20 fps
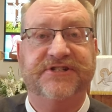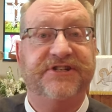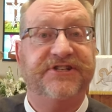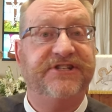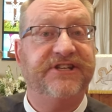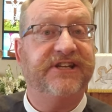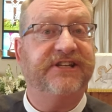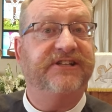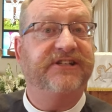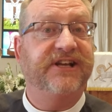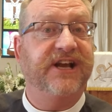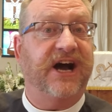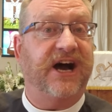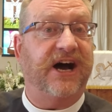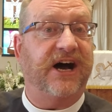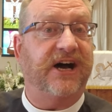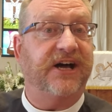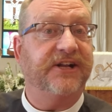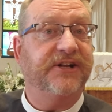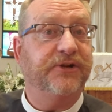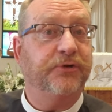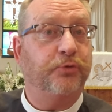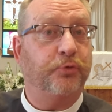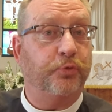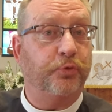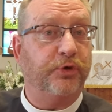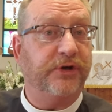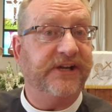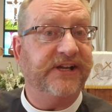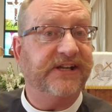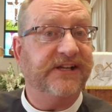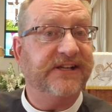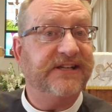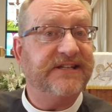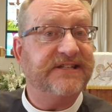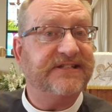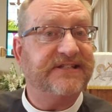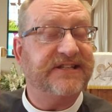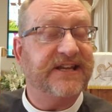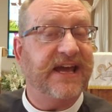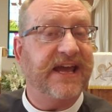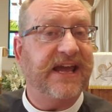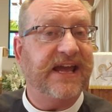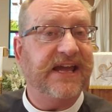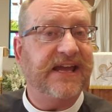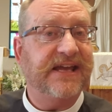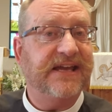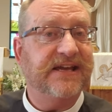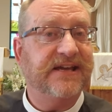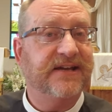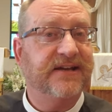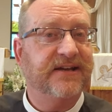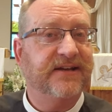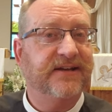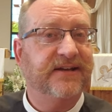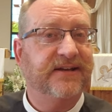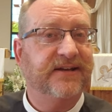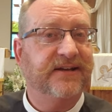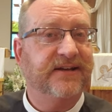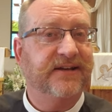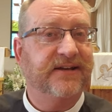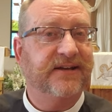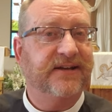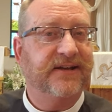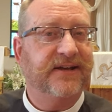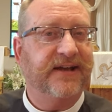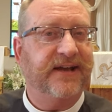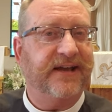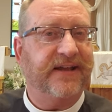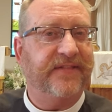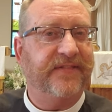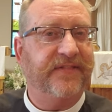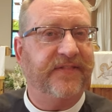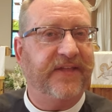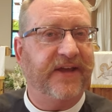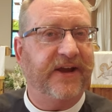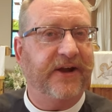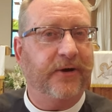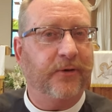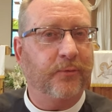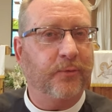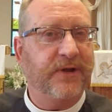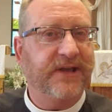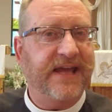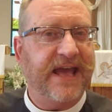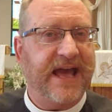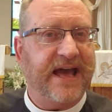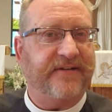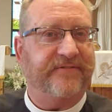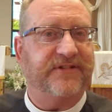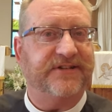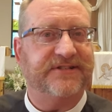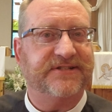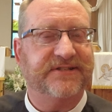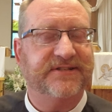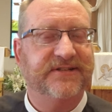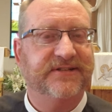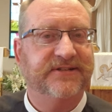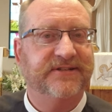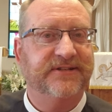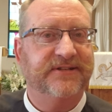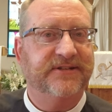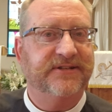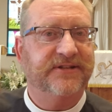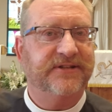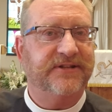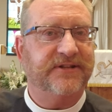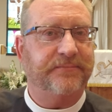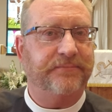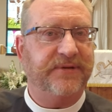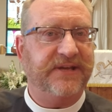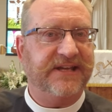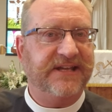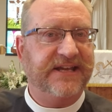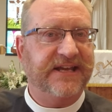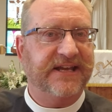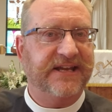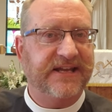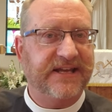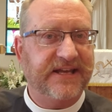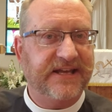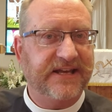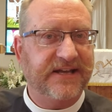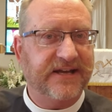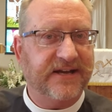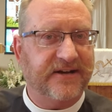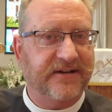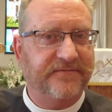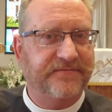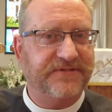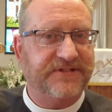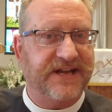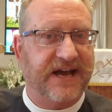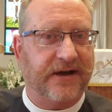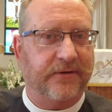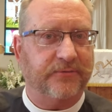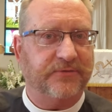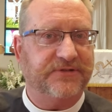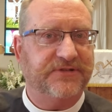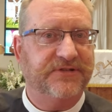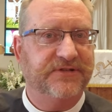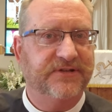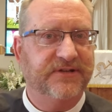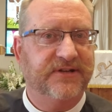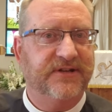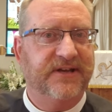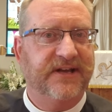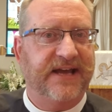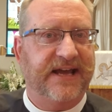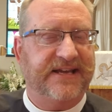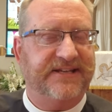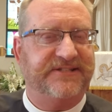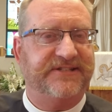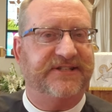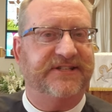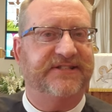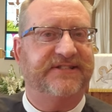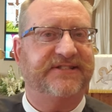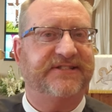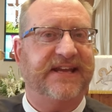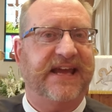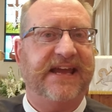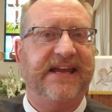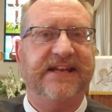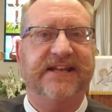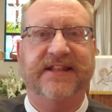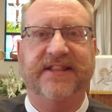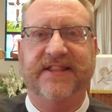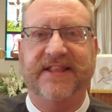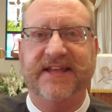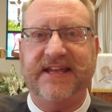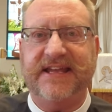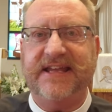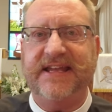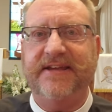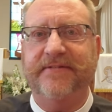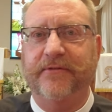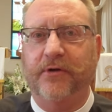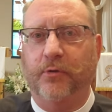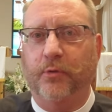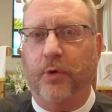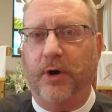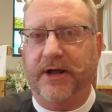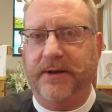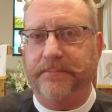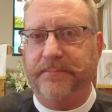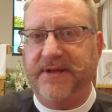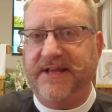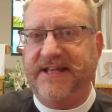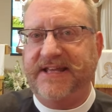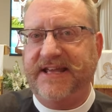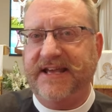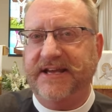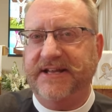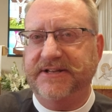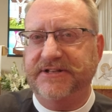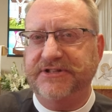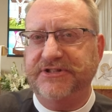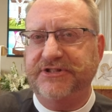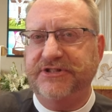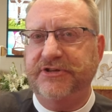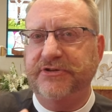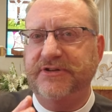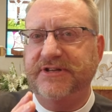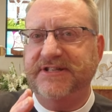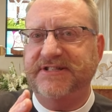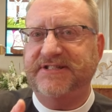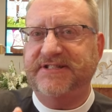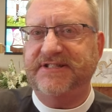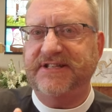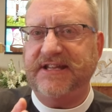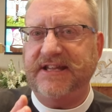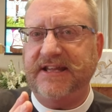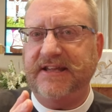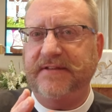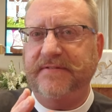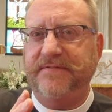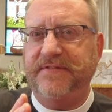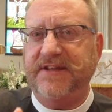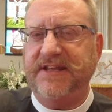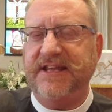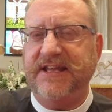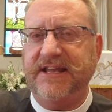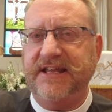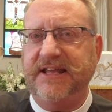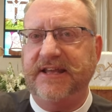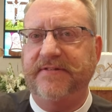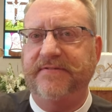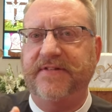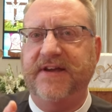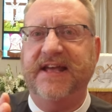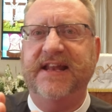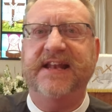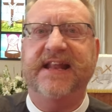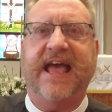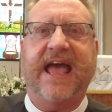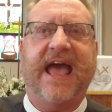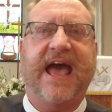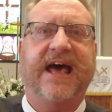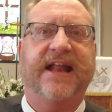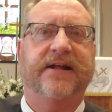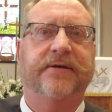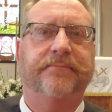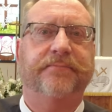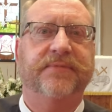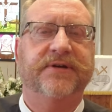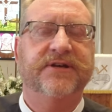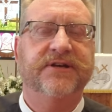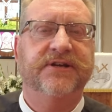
Did God really say? And there we have it, the beginning of doubt, as the Satan, the evil one, begins to deceive Eve and Adam